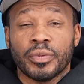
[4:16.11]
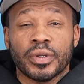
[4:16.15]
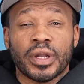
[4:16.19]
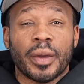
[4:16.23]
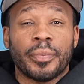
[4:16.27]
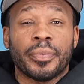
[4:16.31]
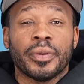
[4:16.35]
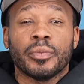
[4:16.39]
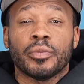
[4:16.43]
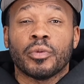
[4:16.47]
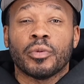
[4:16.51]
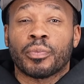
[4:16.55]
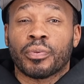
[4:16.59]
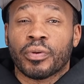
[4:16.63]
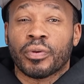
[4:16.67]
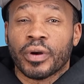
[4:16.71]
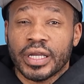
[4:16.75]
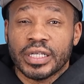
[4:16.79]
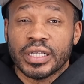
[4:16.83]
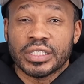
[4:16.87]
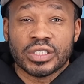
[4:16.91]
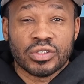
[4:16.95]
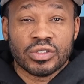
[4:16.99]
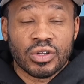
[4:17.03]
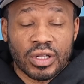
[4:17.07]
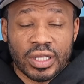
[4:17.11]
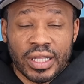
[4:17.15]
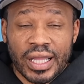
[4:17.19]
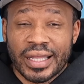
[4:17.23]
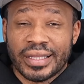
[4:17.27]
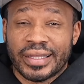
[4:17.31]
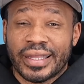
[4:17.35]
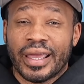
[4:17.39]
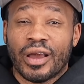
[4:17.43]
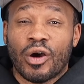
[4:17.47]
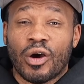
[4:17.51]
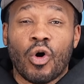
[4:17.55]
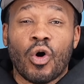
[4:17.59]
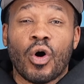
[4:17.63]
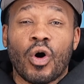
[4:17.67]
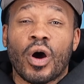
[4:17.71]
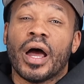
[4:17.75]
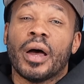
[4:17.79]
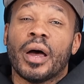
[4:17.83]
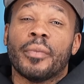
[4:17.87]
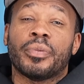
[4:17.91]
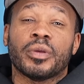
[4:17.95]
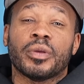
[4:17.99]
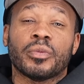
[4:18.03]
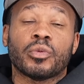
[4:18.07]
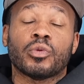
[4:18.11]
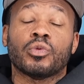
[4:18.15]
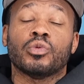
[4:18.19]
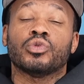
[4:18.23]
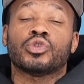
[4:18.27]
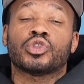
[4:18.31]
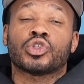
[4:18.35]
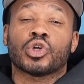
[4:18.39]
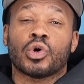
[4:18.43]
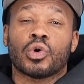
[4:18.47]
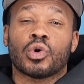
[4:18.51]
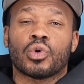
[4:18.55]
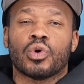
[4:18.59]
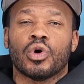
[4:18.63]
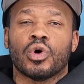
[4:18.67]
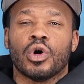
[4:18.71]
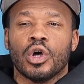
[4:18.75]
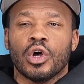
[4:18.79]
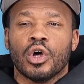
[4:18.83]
that people praise and all that, they all have people who told.